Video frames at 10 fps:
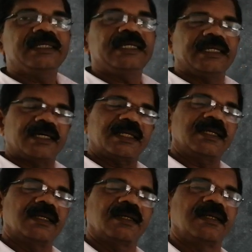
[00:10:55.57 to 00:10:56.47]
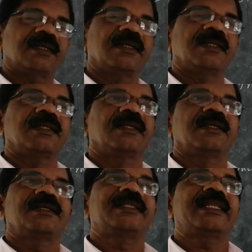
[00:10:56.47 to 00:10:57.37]
Here,
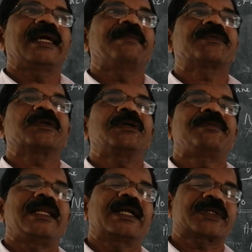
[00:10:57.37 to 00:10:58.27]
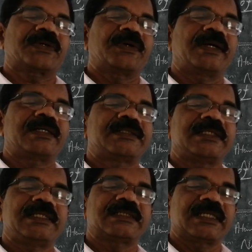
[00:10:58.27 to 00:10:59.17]
the number of electrons
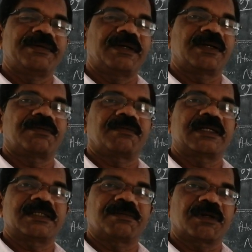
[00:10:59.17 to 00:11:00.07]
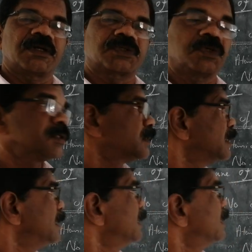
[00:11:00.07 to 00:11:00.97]
is given. What's the number of electrons?